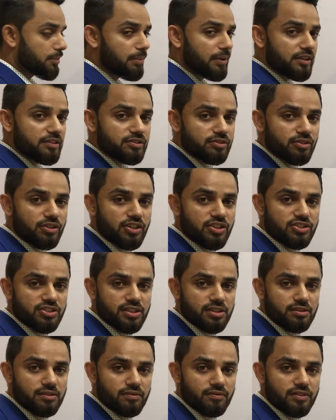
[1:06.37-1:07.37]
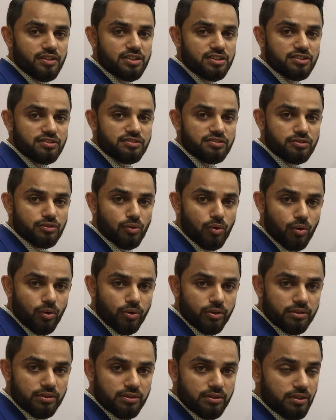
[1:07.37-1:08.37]
mensuration, which is
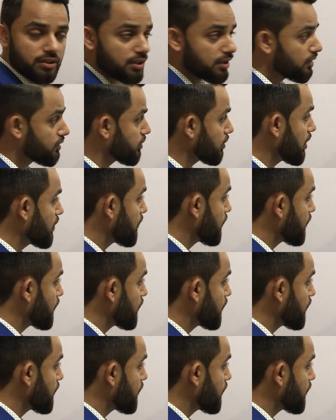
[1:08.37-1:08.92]
cone. So